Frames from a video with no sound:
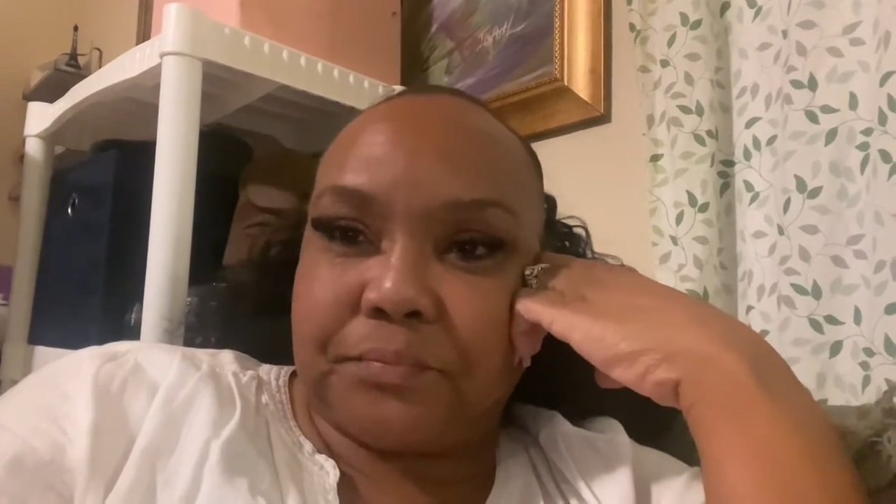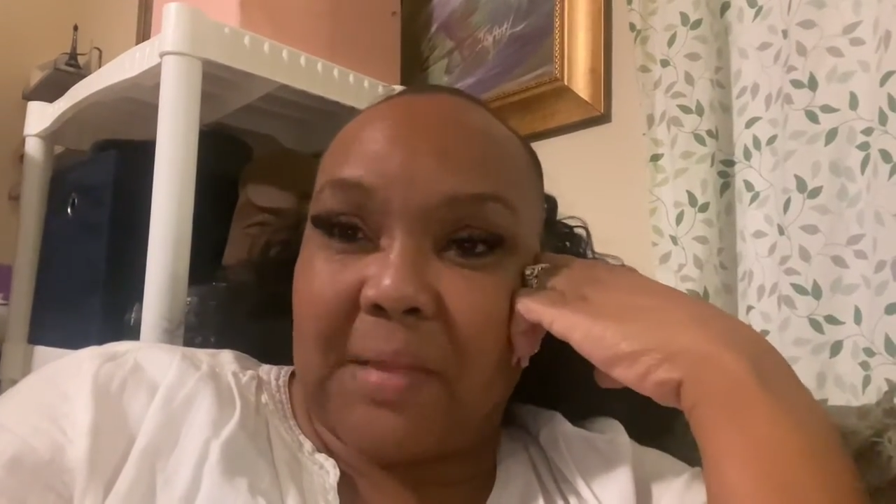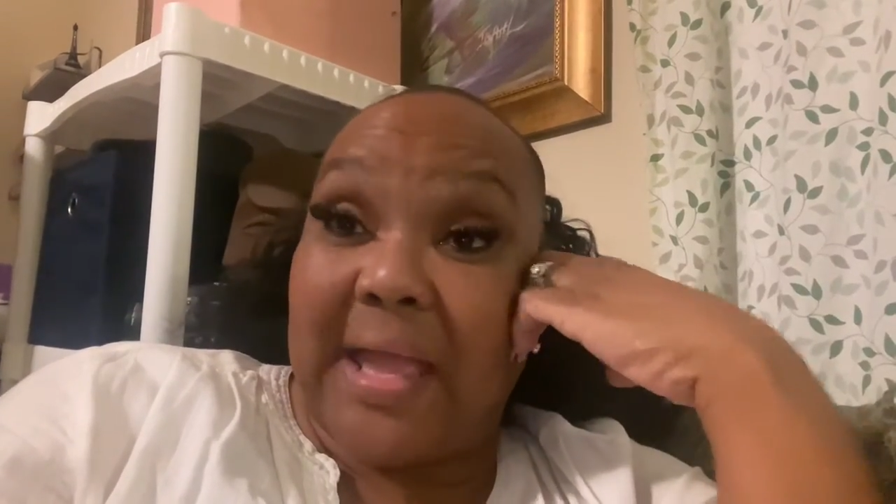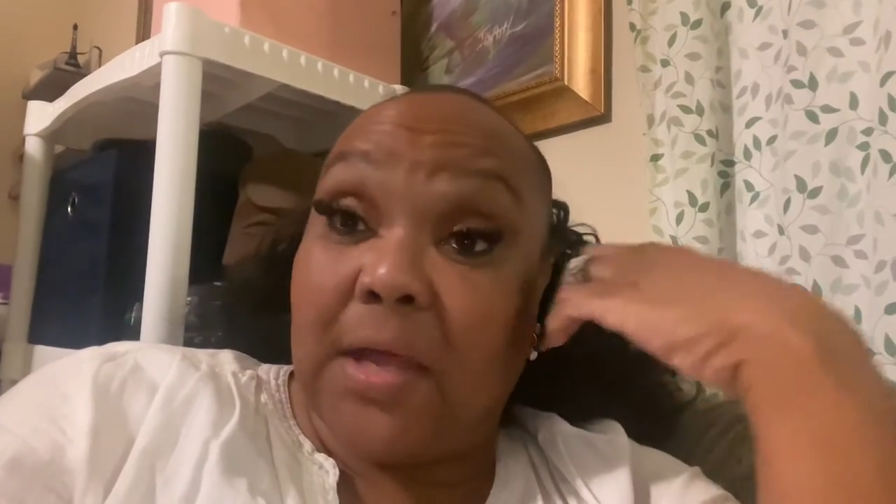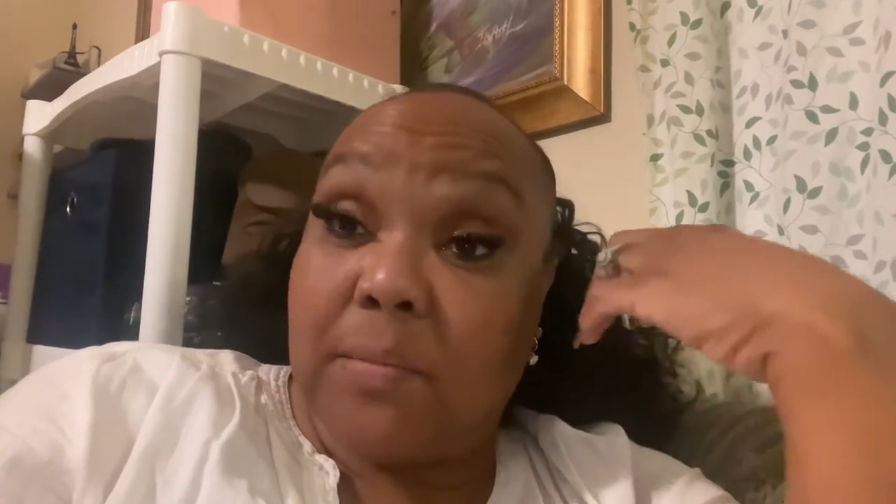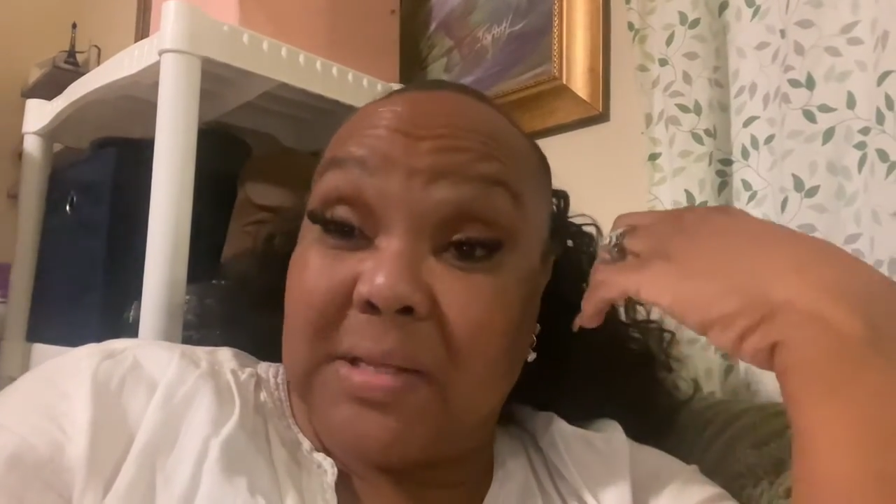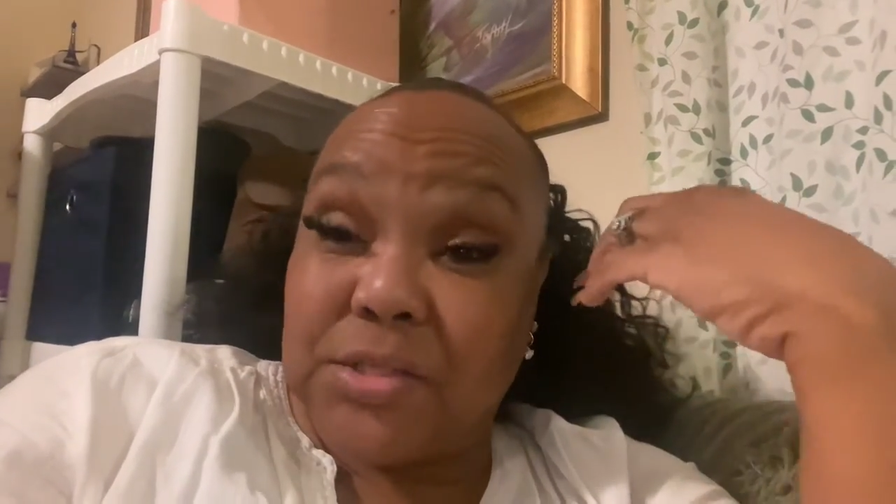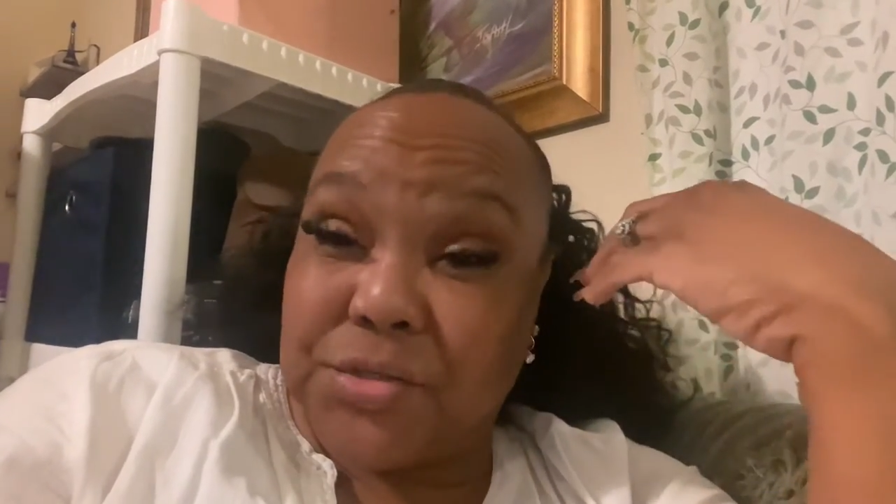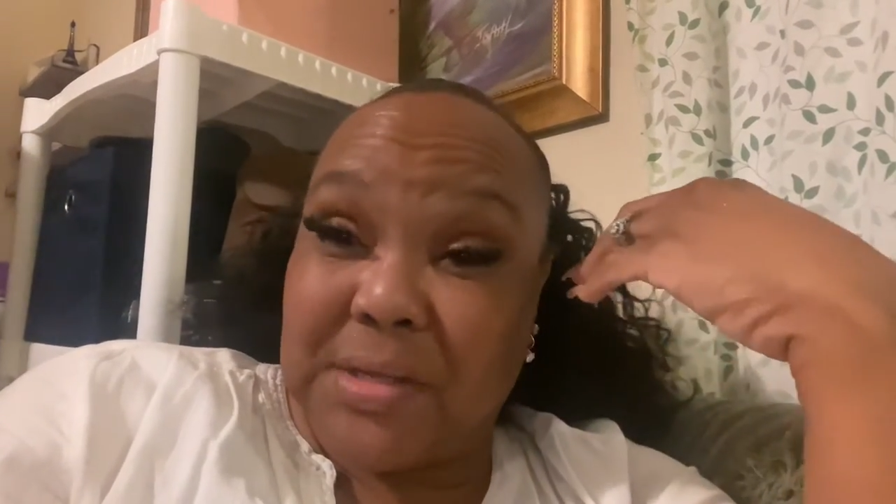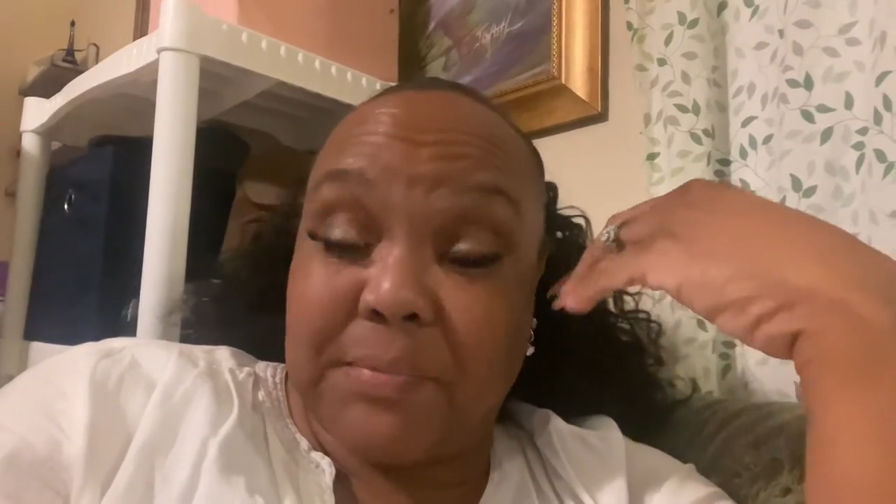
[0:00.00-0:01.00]
ailments
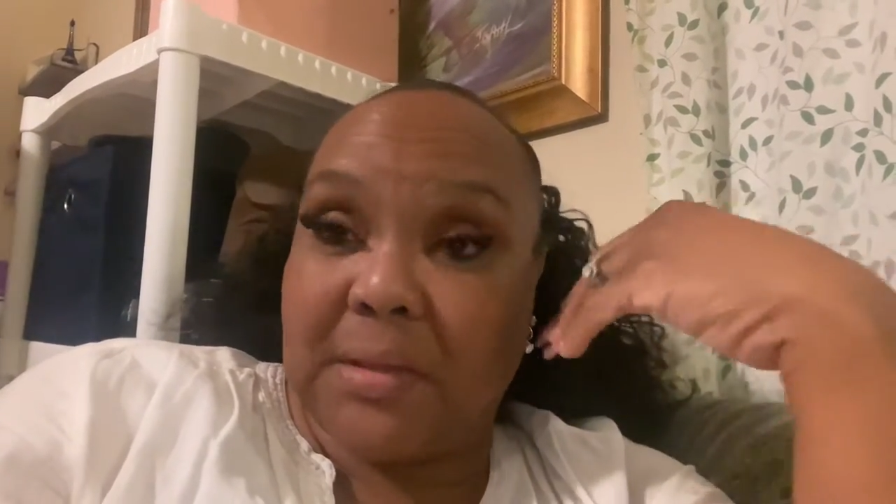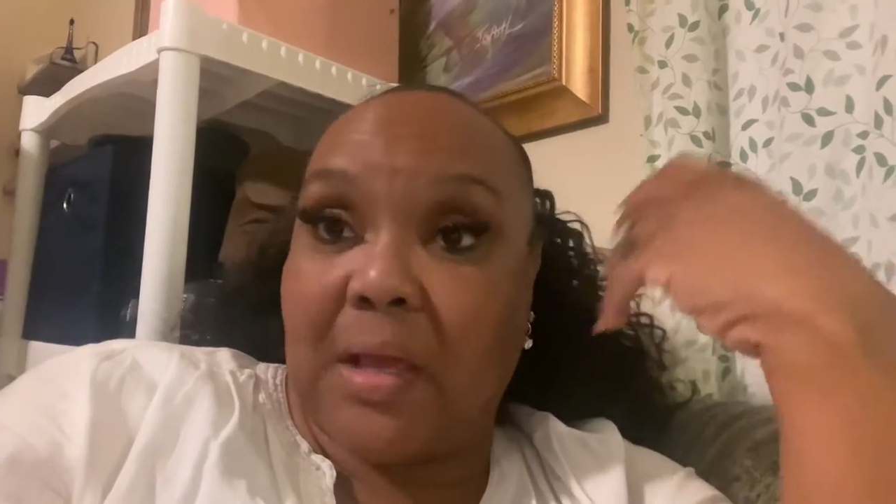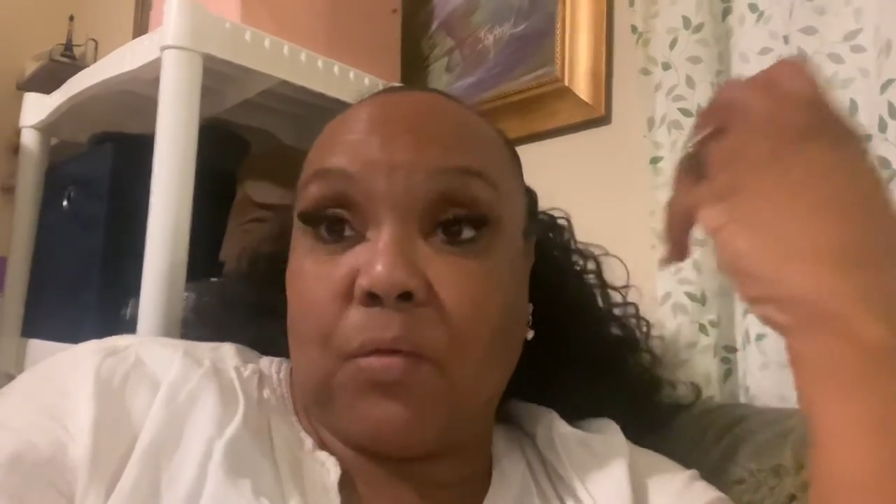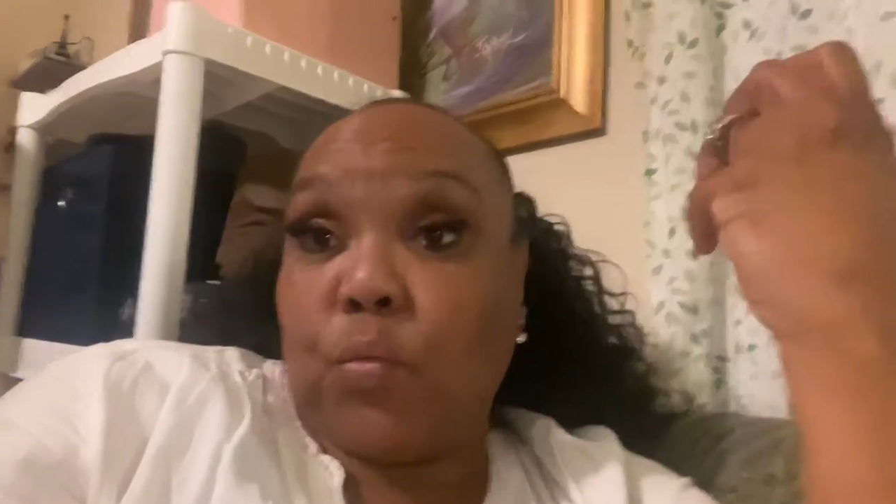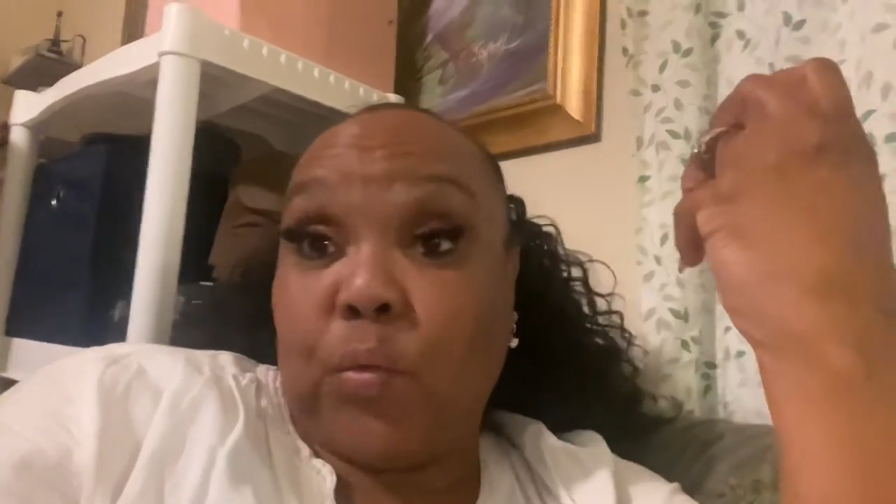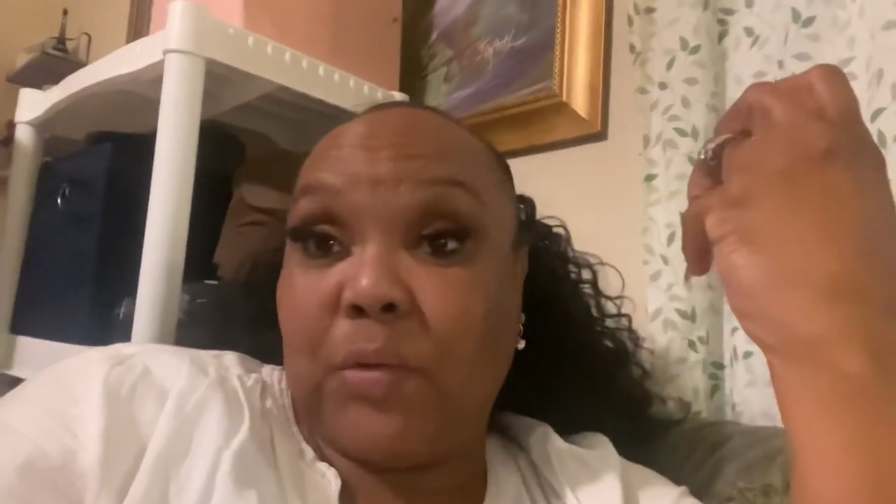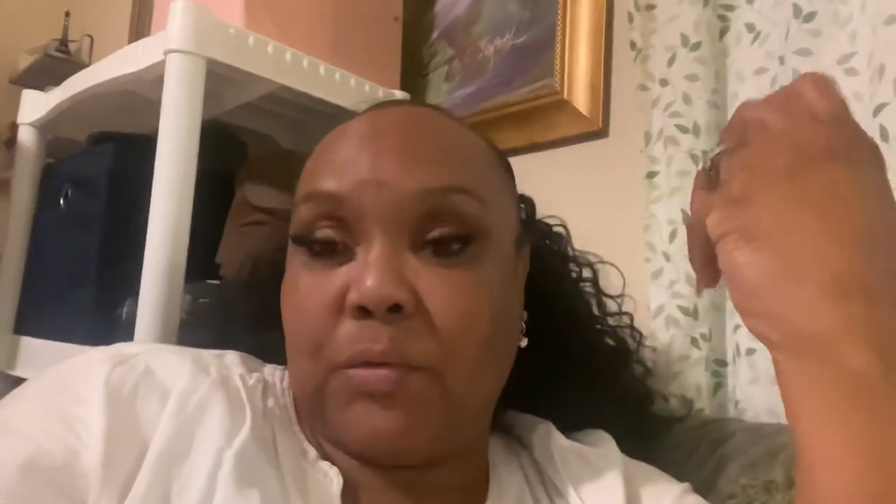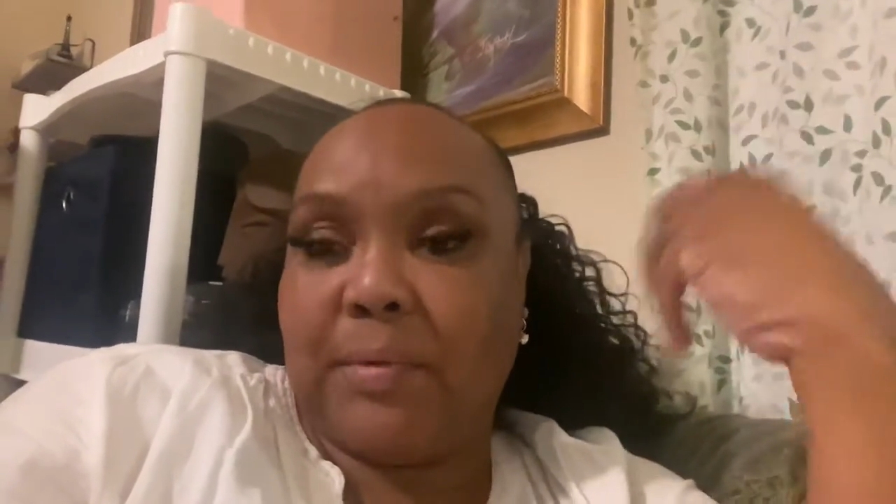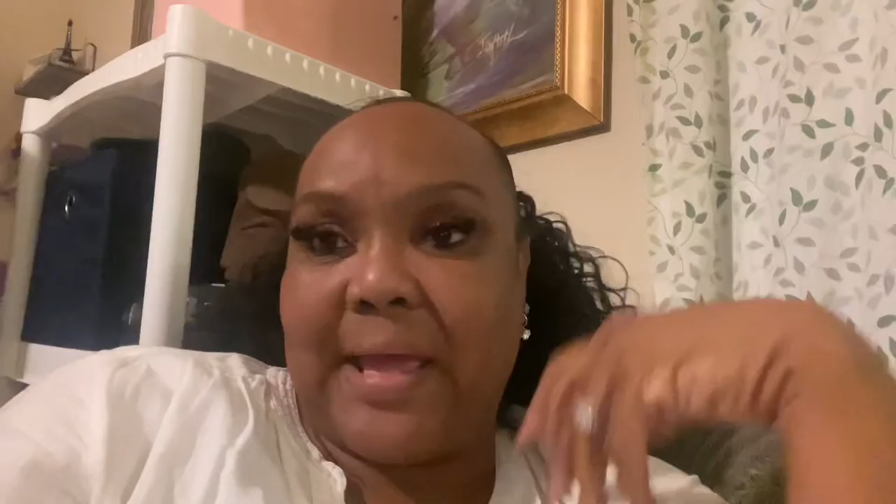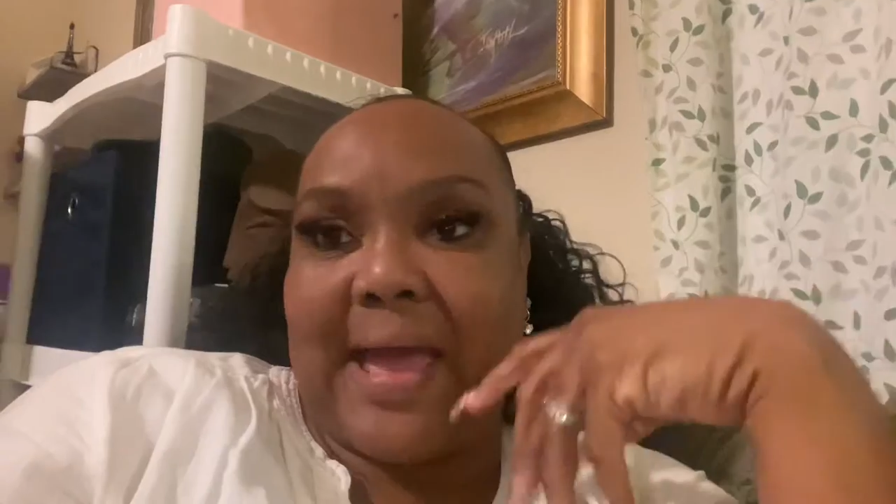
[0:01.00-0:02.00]
or something that we
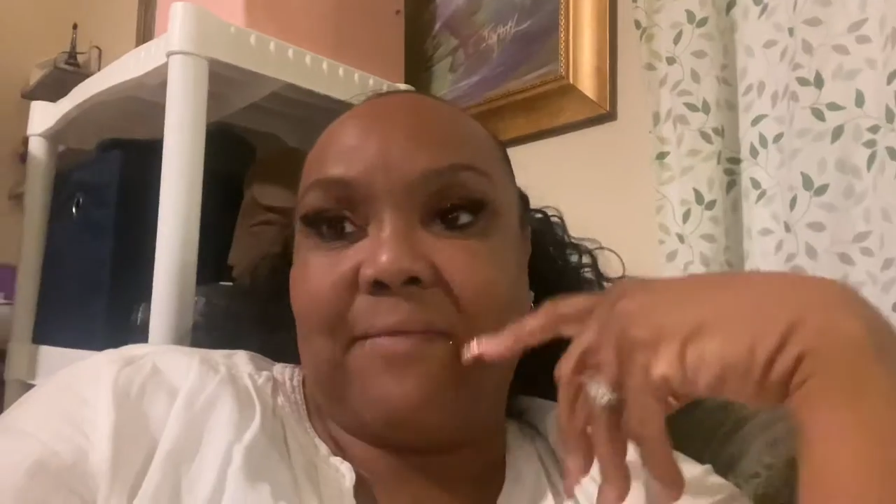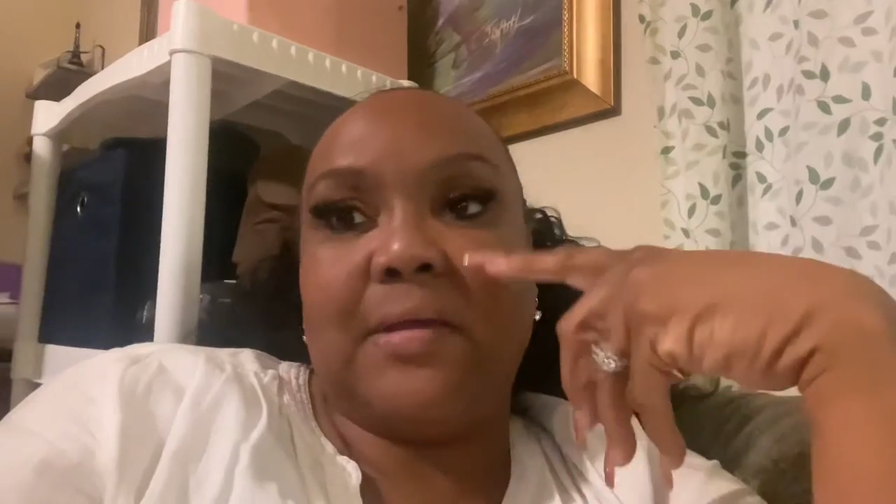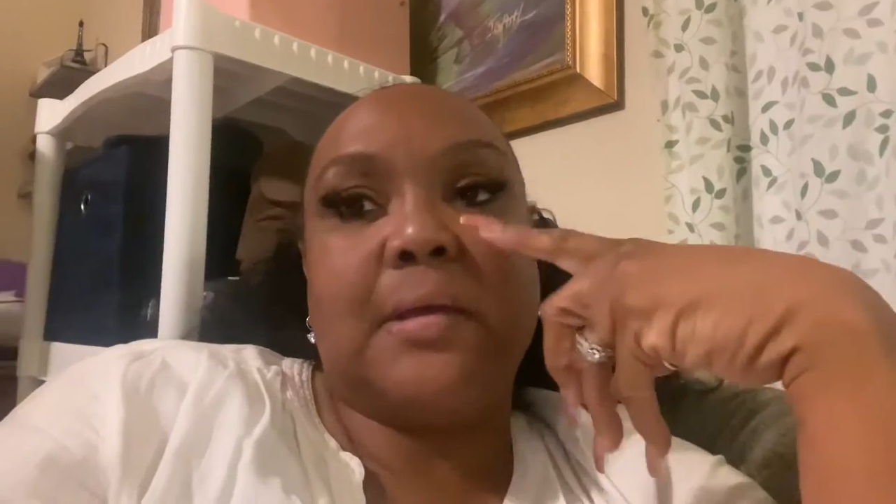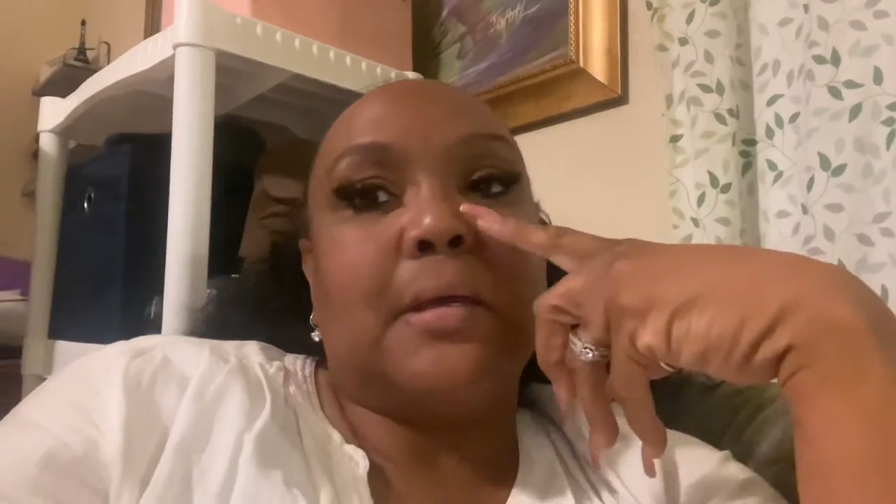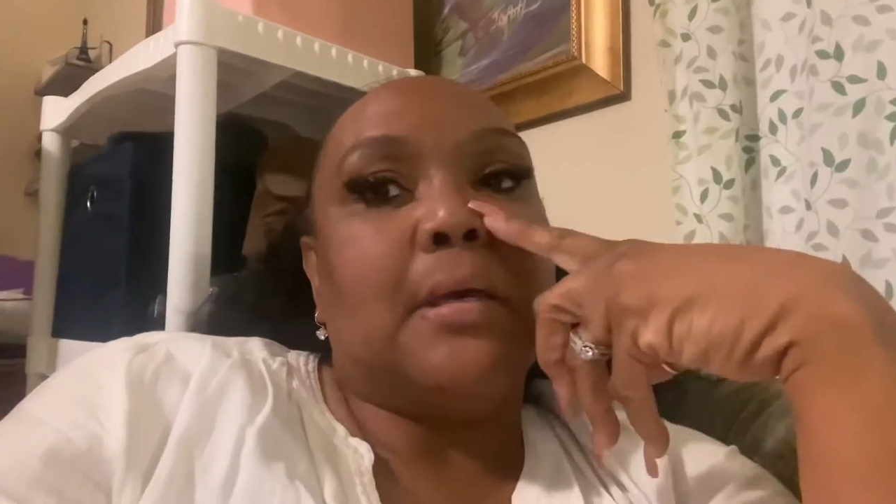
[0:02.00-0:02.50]
would be having.